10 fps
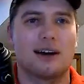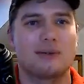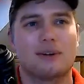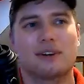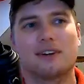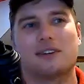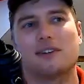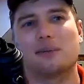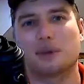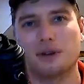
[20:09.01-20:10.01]
I wanted it
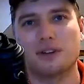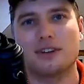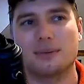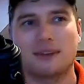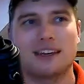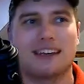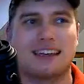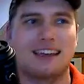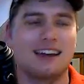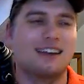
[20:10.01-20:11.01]
to build something,
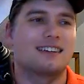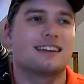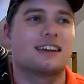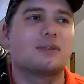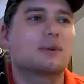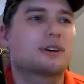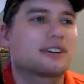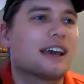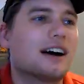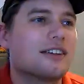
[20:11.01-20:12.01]
and it
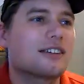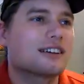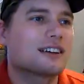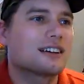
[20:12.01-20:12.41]
worked out.